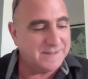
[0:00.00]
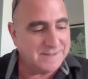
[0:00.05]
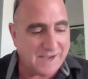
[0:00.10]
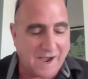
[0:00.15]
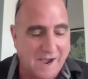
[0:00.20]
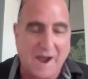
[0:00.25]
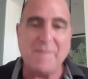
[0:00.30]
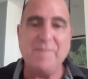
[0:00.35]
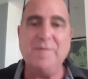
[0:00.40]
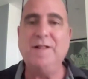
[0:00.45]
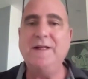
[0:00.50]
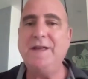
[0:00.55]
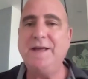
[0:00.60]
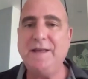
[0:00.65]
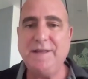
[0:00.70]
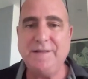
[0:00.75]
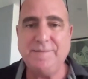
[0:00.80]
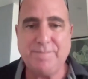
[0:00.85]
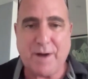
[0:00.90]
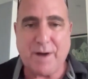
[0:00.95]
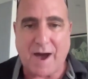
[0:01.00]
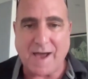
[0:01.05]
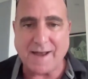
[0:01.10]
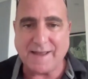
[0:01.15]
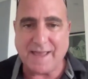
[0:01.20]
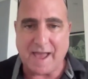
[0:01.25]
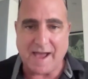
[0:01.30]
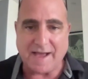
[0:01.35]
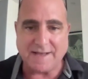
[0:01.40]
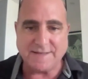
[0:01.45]
timely
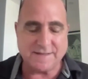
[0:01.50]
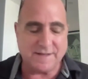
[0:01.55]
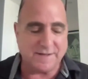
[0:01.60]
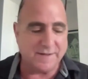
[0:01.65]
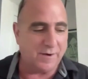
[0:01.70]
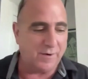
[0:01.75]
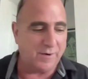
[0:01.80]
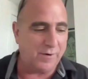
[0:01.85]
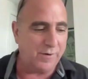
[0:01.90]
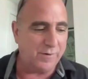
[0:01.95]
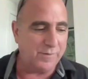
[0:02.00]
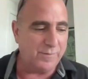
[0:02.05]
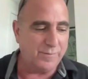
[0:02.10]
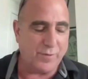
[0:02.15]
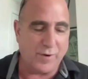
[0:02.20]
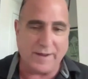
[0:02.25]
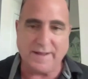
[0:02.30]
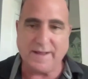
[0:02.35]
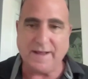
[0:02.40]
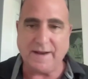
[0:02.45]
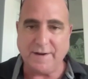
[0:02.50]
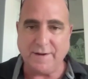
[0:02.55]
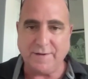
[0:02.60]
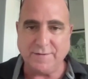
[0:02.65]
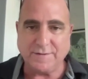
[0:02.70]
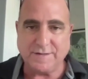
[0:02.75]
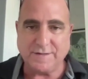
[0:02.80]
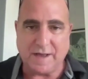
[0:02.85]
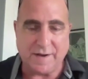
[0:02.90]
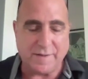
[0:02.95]
podcast on the whole breaking
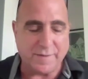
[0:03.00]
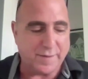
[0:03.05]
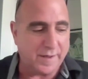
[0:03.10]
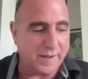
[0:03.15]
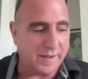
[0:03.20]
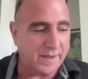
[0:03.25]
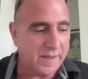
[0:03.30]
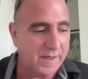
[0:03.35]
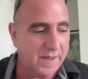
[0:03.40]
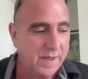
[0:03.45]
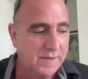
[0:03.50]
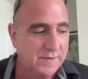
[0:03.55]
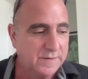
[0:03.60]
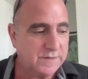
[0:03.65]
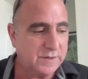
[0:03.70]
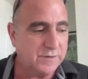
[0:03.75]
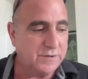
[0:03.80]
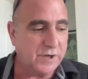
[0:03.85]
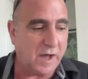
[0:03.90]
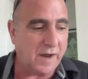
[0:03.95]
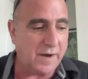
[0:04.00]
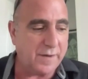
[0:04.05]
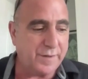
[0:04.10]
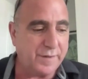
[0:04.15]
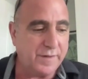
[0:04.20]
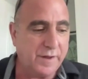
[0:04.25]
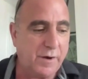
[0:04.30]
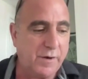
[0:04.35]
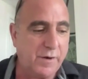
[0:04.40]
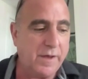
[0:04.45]
news kind of thing. So
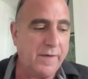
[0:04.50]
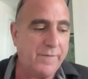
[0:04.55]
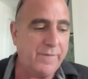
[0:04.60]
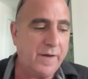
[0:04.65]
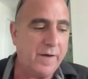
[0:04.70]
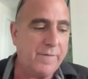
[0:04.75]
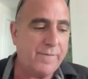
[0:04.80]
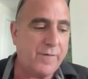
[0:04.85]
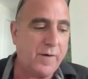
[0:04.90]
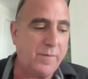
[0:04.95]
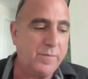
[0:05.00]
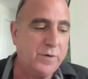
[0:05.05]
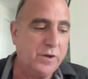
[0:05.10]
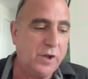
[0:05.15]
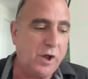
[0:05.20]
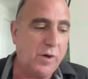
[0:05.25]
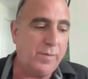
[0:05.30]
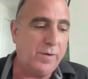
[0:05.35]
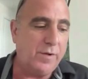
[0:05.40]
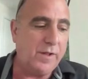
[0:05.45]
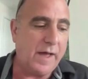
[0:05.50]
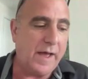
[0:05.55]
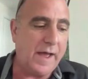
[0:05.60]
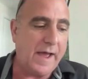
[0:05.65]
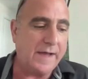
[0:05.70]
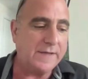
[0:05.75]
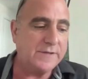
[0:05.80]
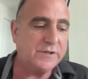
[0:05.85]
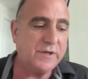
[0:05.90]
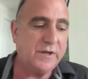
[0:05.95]
Jonathan Lowy from Global
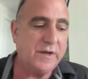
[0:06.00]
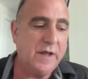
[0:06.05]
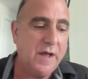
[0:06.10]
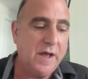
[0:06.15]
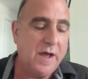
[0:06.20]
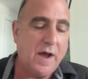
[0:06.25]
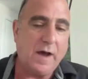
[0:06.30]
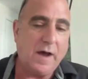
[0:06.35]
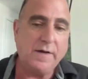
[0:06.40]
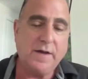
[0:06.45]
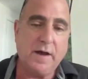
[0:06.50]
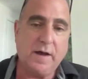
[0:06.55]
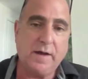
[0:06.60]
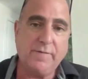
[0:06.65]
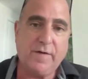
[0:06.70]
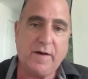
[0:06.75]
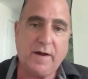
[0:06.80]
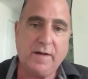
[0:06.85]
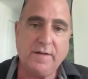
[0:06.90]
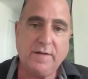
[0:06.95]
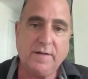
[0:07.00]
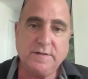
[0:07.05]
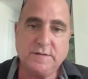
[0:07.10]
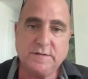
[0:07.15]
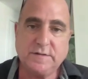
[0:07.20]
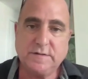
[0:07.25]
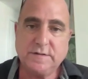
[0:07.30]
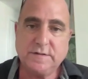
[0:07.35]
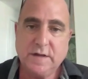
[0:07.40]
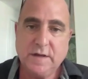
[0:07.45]
Action on Gun
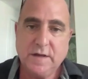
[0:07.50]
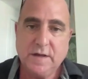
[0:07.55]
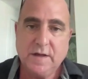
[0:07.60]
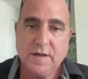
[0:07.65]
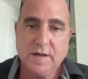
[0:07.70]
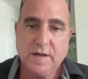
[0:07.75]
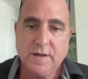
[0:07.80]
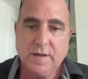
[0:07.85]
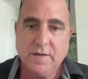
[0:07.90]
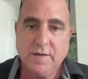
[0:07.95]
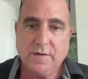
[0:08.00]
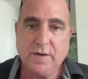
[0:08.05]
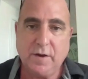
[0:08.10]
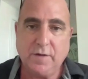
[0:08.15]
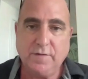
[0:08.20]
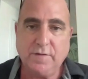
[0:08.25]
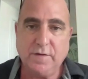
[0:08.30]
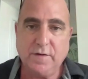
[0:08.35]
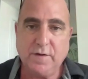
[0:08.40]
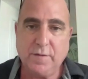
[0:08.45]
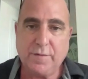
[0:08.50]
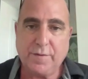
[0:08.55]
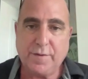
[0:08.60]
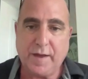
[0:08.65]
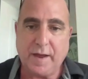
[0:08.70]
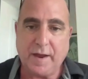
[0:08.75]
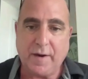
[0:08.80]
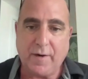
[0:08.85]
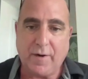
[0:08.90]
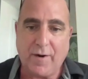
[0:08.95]
Violence, go do your
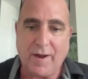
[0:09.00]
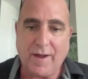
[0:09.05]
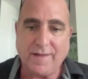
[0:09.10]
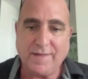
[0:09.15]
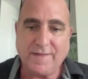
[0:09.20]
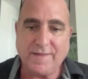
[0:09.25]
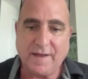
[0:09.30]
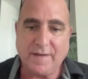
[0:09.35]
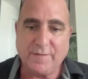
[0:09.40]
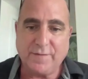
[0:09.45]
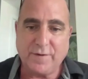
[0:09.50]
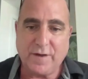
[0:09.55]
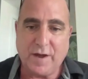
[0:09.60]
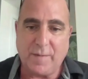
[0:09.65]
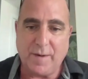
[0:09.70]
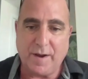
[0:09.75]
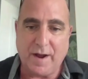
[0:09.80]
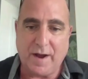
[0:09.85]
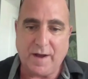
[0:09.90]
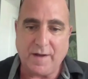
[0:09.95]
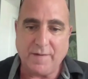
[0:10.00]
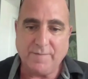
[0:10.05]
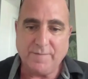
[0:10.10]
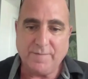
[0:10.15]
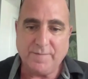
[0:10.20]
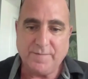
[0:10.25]
thing. All right. Thanks for coming on.